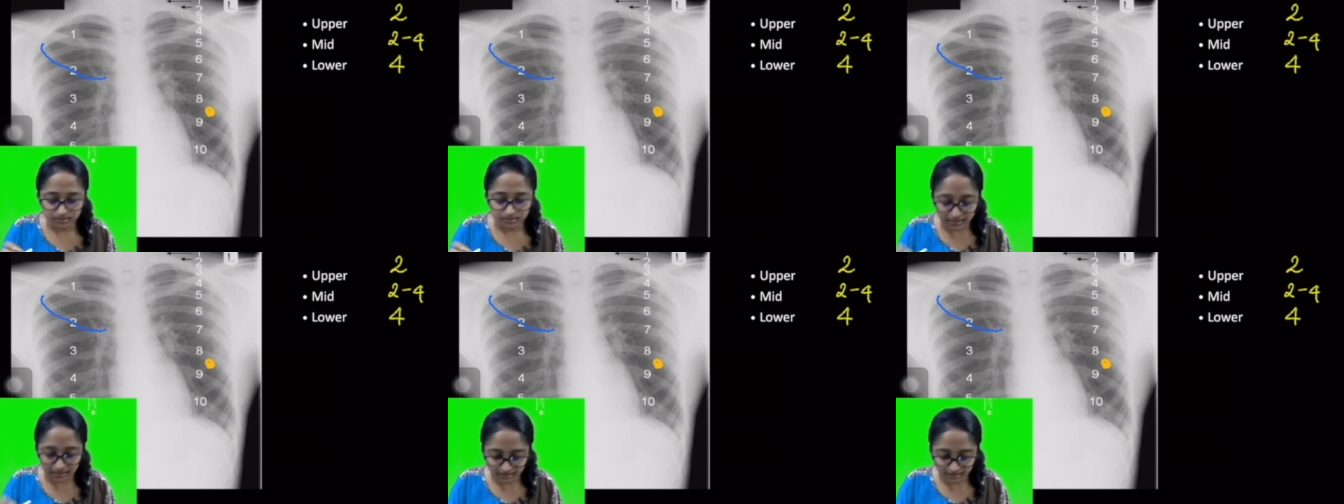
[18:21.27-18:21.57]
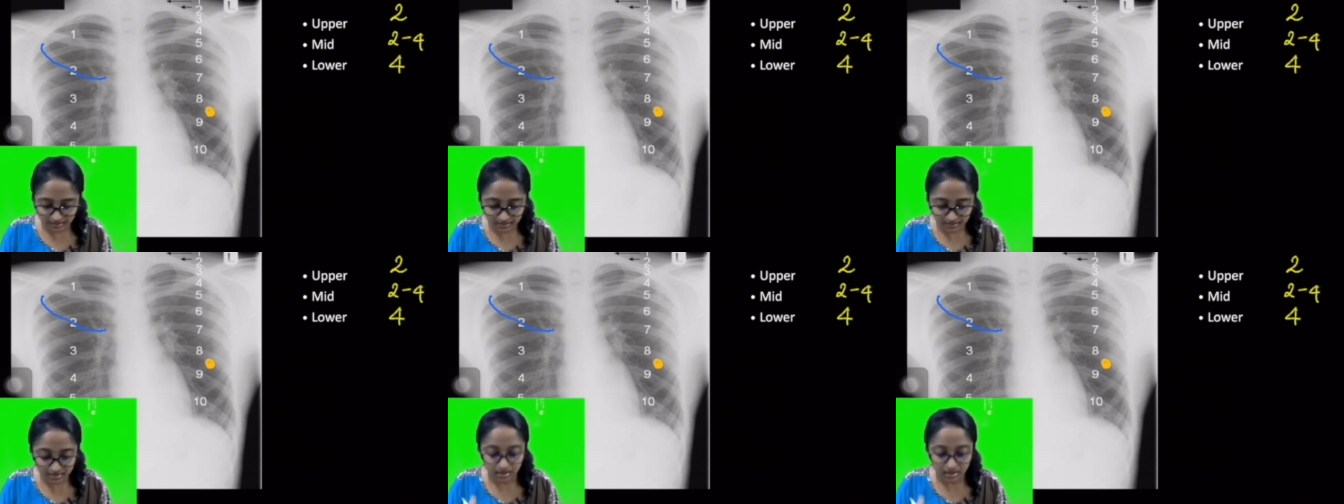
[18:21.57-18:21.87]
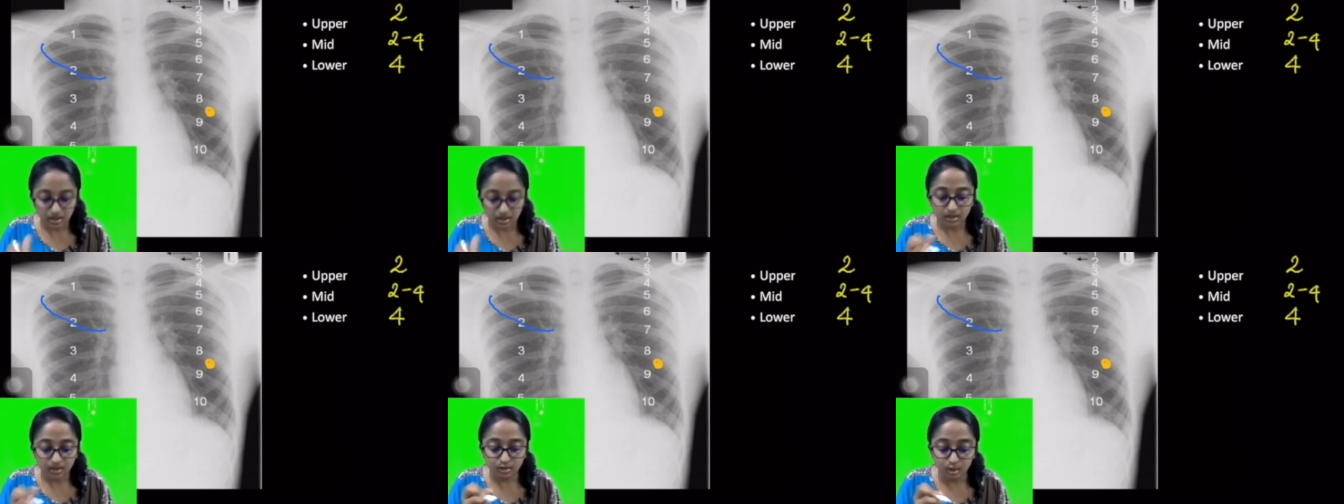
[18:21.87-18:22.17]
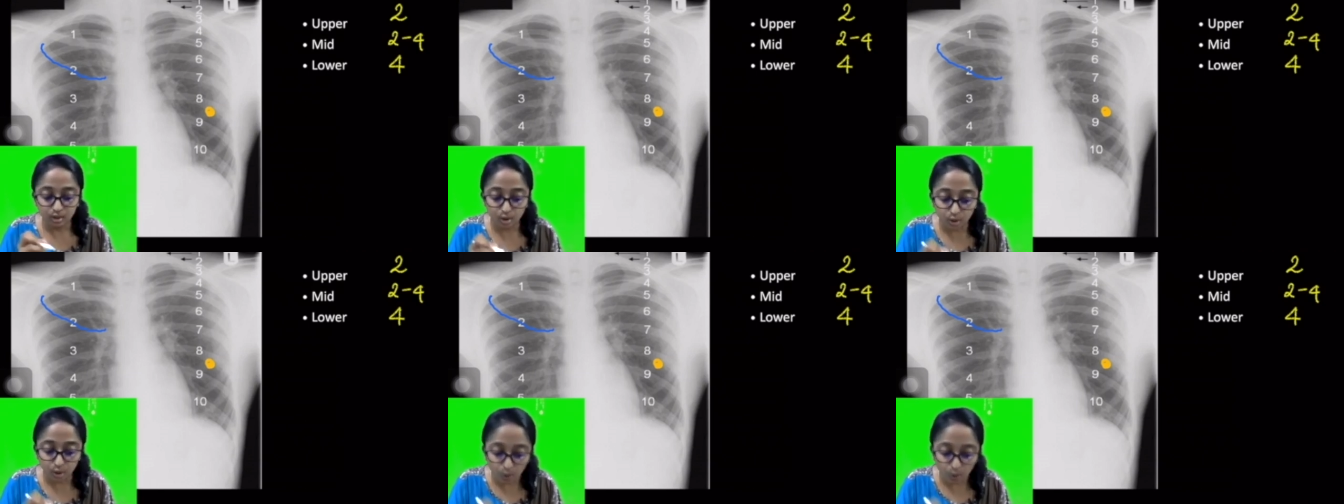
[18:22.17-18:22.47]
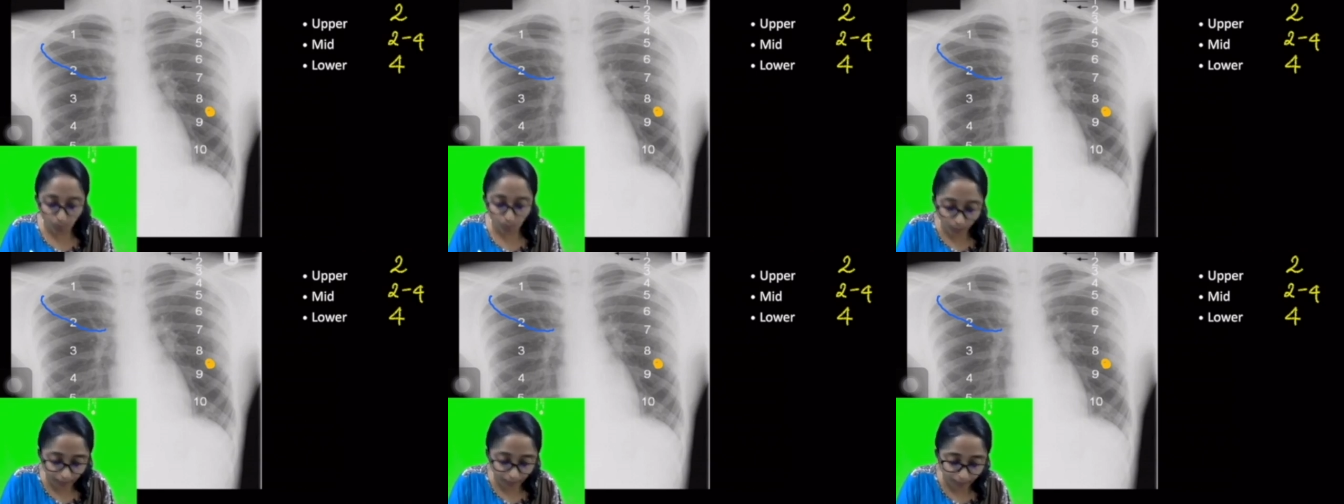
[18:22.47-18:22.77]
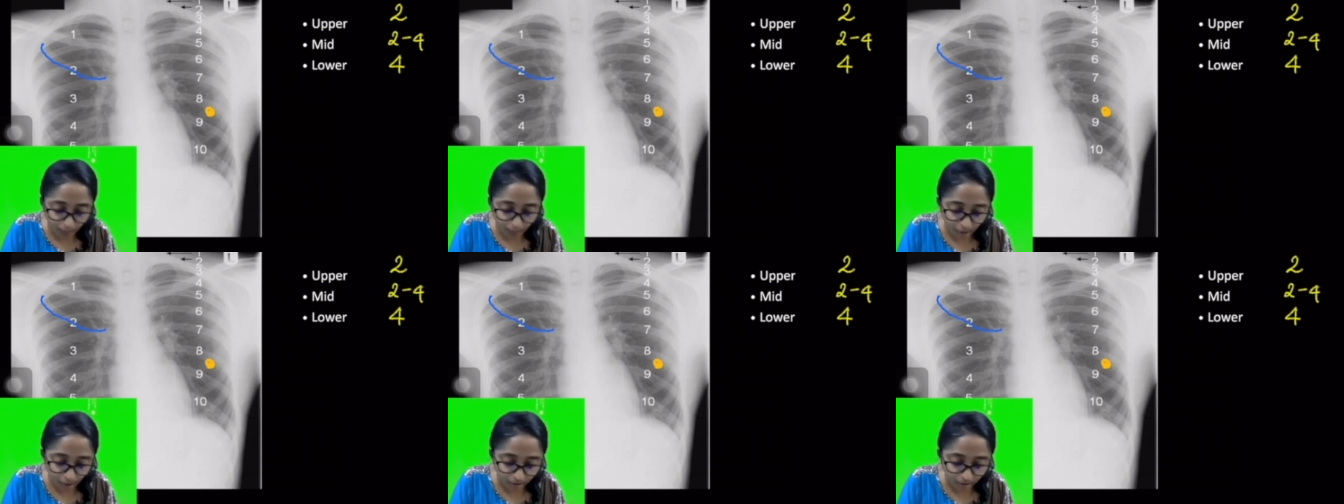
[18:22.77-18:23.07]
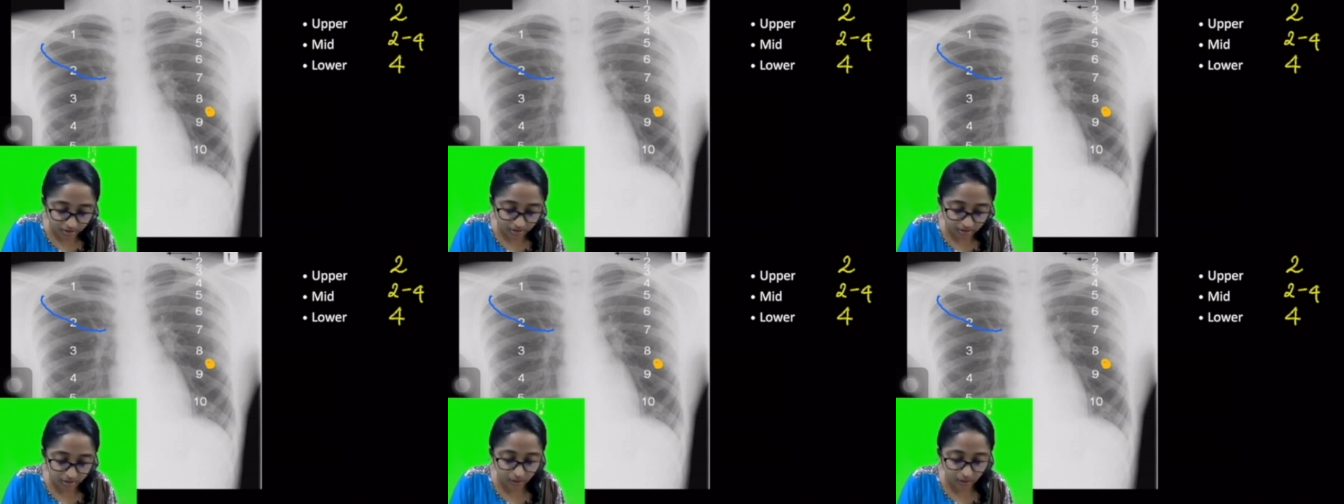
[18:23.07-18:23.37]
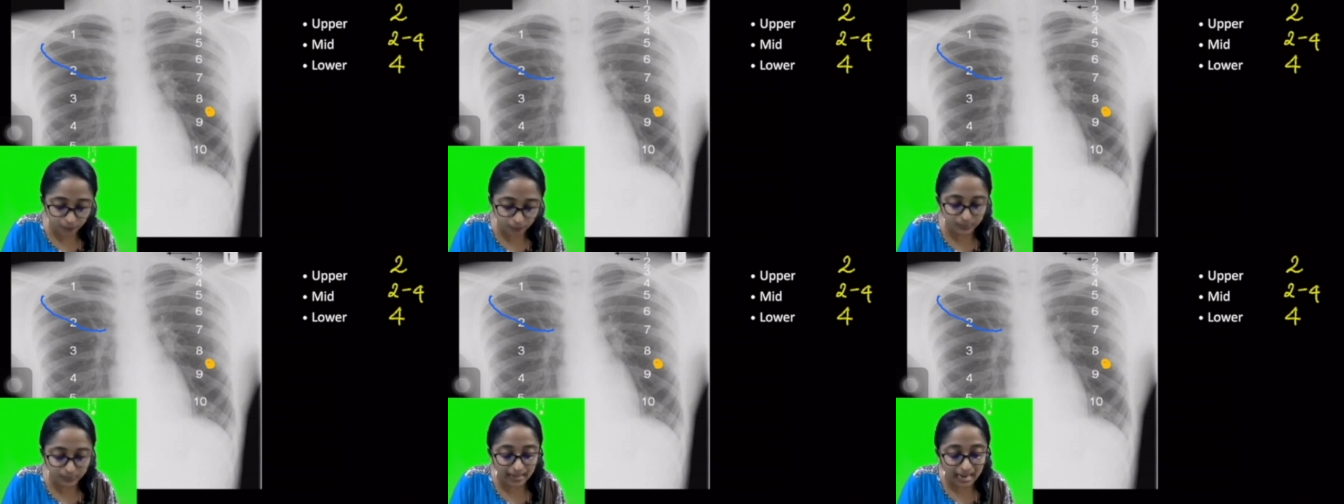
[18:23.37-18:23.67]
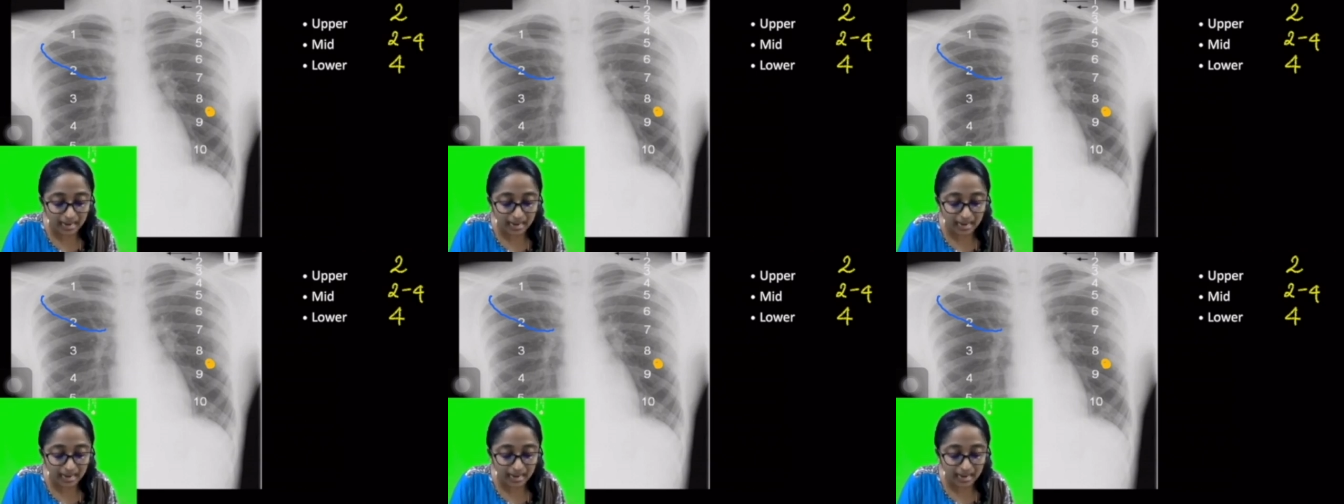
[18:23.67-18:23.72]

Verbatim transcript: That is the lower border of the